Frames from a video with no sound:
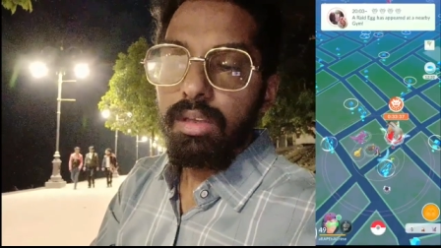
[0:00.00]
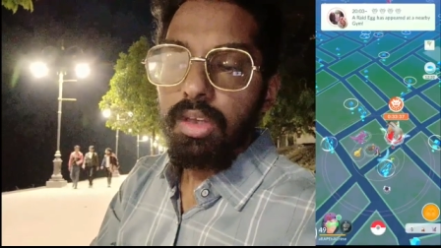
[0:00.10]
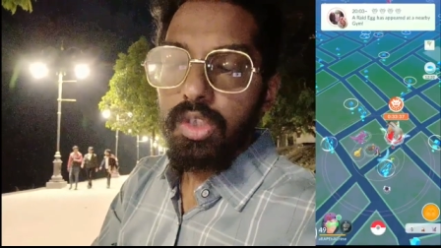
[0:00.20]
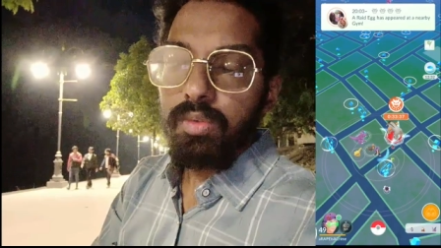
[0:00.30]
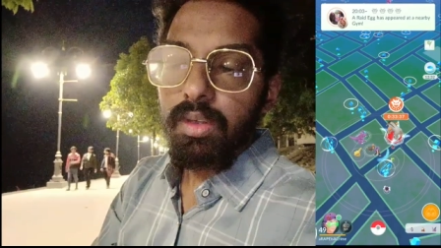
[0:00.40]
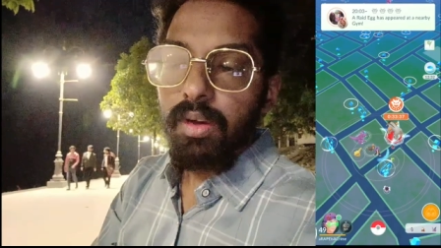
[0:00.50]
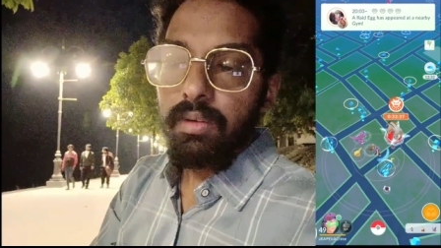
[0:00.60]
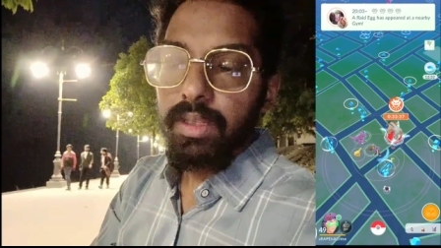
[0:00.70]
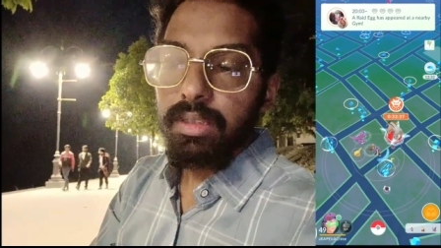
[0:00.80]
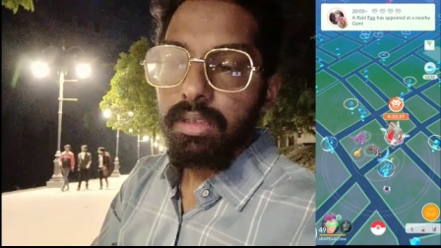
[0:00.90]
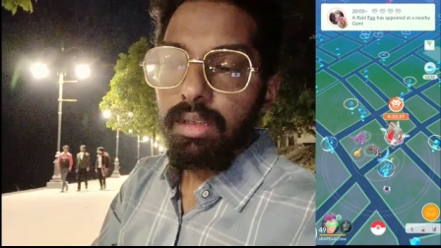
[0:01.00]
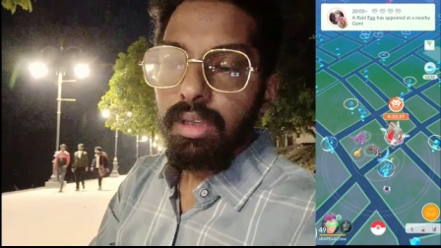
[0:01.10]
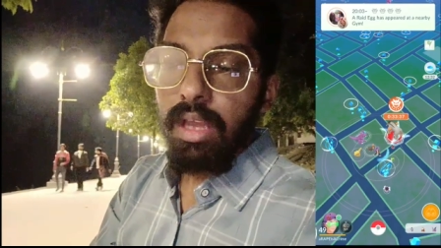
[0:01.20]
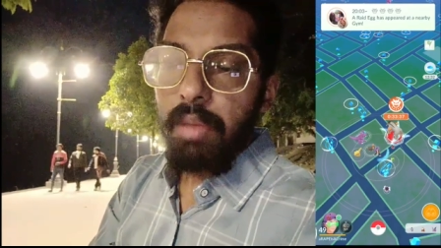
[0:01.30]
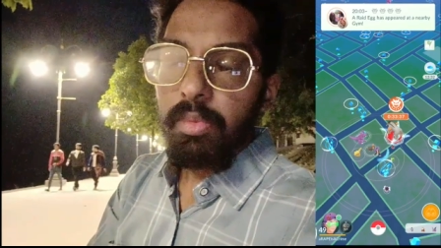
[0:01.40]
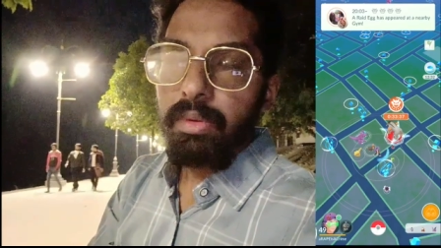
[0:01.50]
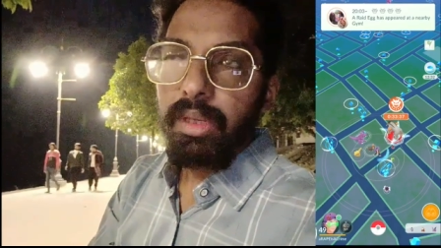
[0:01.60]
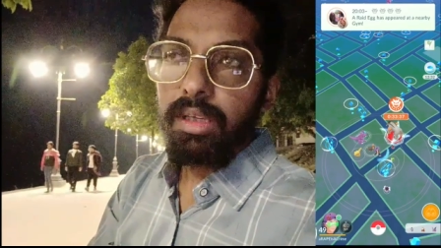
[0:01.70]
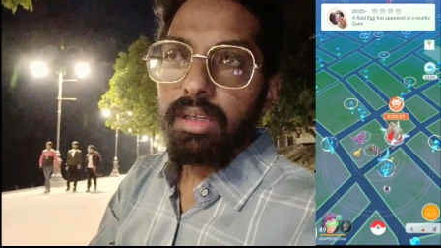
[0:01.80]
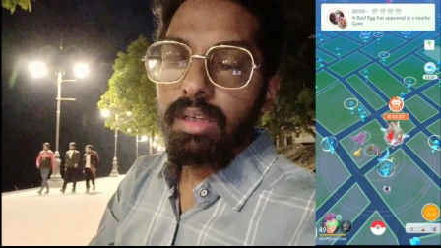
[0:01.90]
Hisuian Growlithe
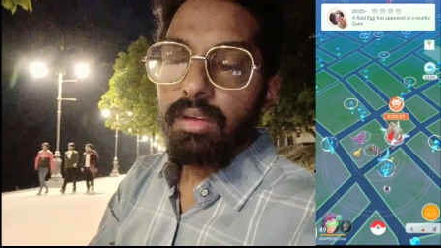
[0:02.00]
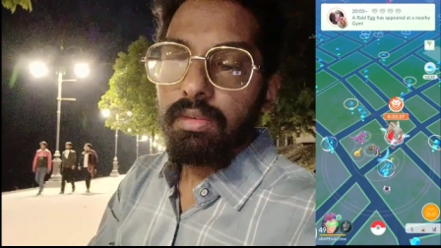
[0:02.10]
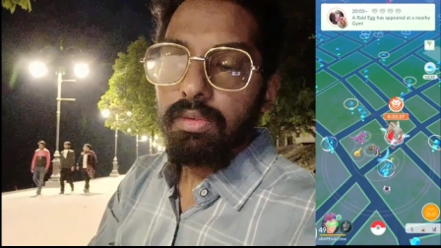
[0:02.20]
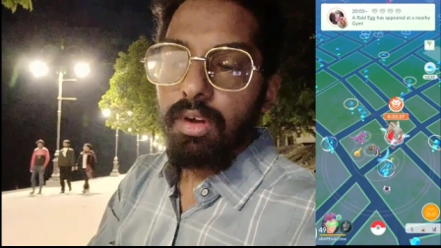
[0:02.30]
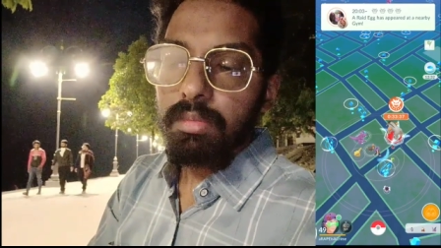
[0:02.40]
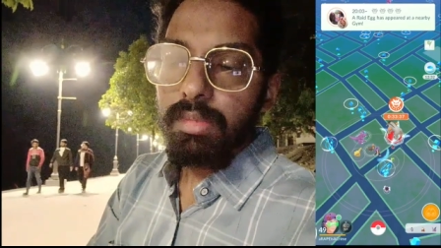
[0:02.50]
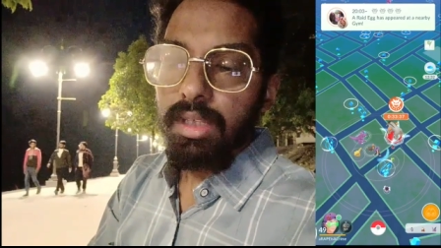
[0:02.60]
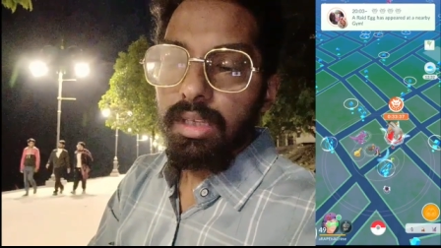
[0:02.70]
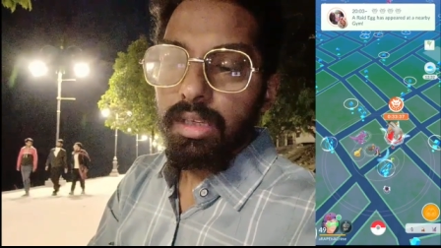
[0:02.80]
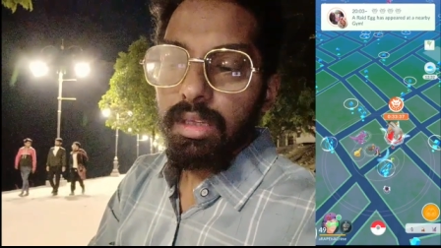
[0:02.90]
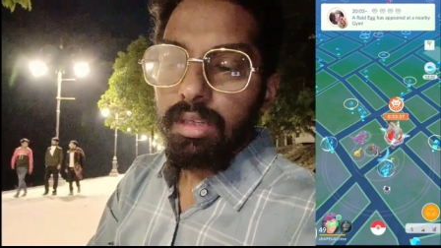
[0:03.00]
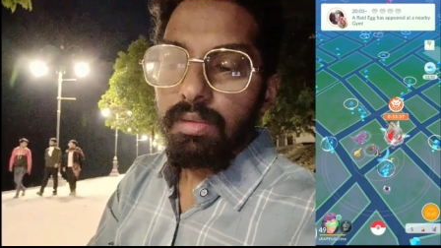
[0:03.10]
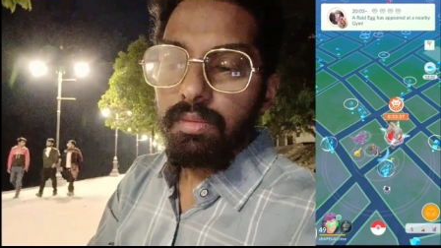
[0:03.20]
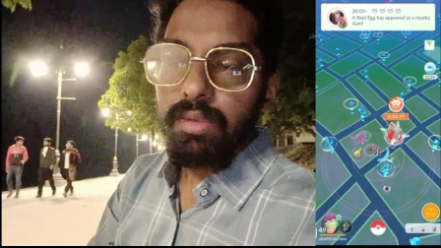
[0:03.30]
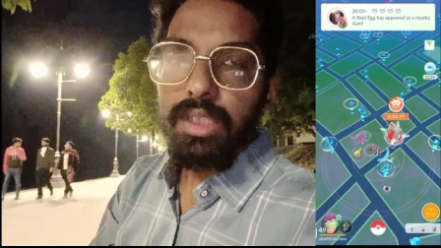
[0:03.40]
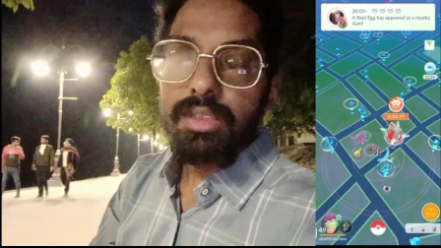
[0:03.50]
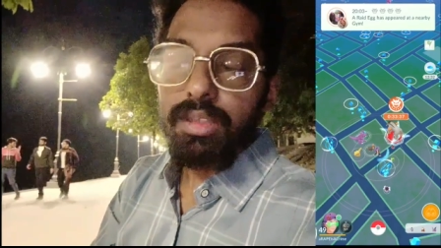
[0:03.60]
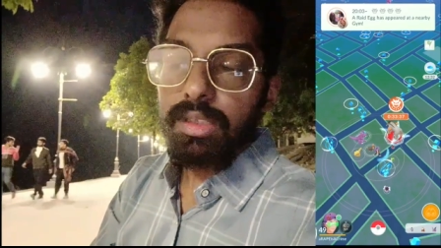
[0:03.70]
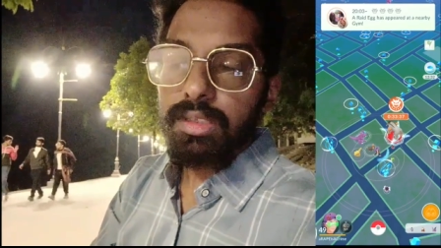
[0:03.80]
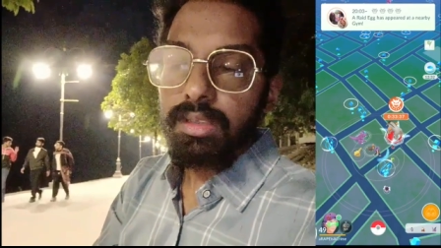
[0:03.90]
appearing from the research.